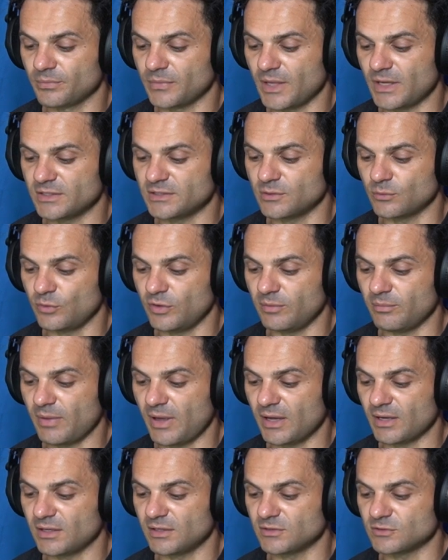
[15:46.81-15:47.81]
as the
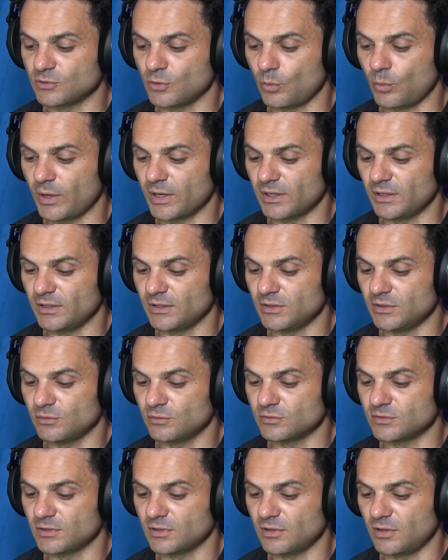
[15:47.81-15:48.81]
greenback is so widely
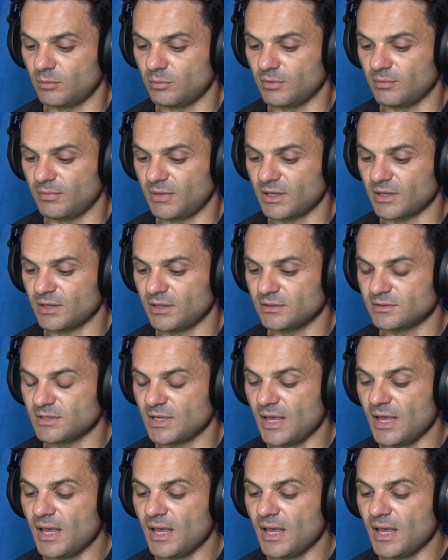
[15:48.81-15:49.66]
used in global markets